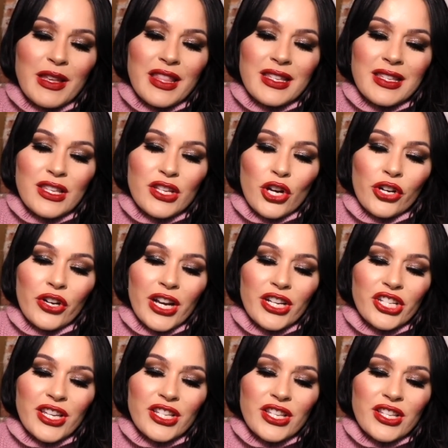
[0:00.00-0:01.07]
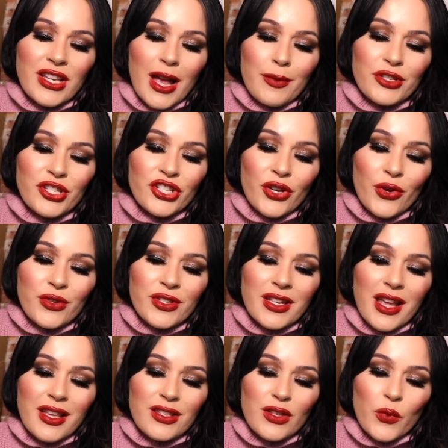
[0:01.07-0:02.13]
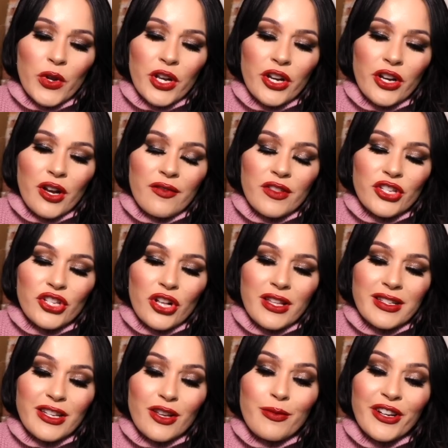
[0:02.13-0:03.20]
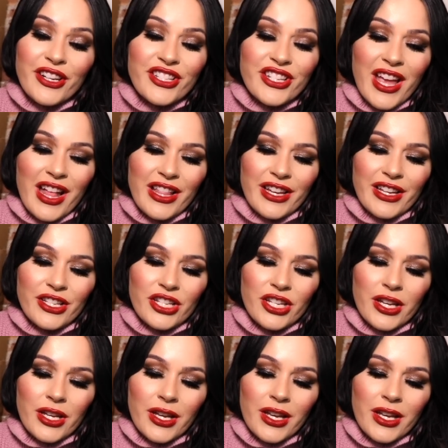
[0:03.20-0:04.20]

This is congratulations. I was chosen as the winner of the Charlotte Tilbury Challenge.